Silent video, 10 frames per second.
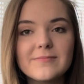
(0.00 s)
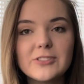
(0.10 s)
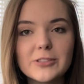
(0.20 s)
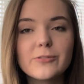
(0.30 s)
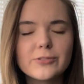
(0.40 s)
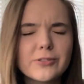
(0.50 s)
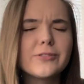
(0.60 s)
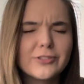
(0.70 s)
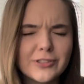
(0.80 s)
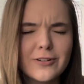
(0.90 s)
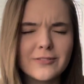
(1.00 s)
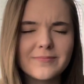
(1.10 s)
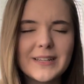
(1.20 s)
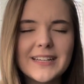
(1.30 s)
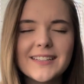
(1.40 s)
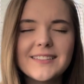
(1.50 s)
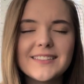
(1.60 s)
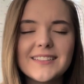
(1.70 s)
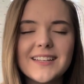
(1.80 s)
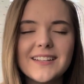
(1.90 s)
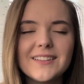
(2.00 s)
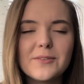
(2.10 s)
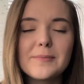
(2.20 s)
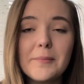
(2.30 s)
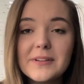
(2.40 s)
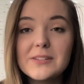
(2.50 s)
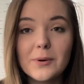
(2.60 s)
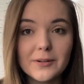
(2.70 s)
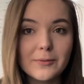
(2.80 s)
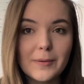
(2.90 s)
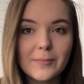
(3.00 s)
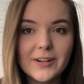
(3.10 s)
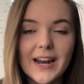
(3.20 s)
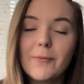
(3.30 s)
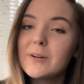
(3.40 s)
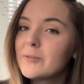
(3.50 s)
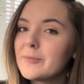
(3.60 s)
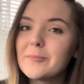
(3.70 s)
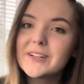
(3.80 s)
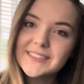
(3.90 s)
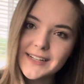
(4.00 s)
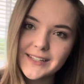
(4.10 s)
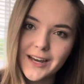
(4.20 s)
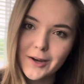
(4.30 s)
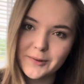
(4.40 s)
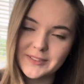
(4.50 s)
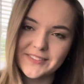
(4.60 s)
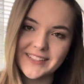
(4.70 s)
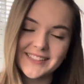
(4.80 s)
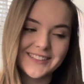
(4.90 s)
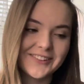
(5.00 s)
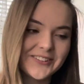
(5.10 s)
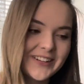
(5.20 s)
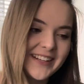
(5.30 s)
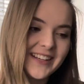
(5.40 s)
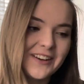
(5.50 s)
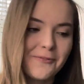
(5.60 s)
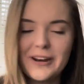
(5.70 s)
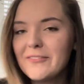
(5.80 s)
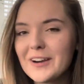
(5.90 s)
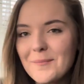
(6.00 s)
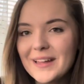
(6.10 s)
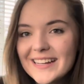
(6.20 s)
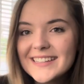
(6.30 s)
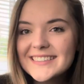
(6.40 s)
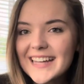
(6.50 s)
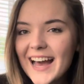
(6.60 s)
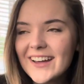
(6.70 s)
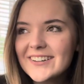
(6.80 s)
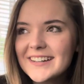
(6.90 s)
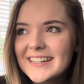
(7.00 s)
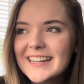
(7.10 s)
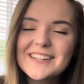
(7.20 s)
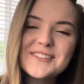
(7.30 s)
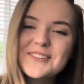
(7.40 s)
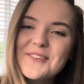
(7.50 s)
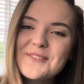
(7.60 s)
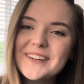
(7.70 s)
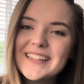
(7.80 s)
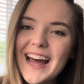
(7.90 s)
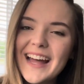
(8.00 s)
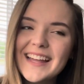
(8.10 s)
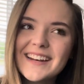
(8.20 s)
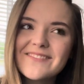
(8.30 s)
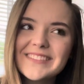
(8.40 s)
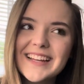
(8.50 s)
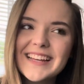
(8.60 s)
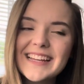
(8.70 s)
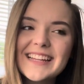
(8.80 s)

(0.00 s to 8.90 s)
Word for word: Journal, journal, journal, because those moments you want to remember, and I want to remember exactly how I was feeling, so whenever I'm like sad or anything, I just go and read that, and I'm like,